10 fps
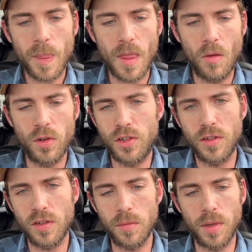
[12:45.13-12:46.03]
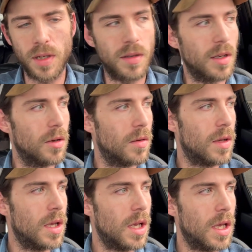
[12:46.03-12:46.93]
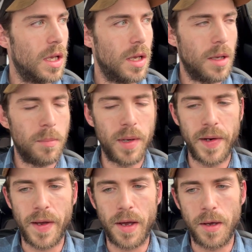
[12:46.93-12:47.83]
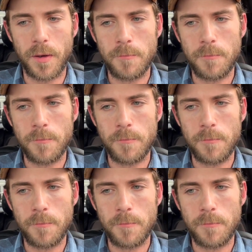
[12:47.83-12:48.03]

which isn't a big deal. But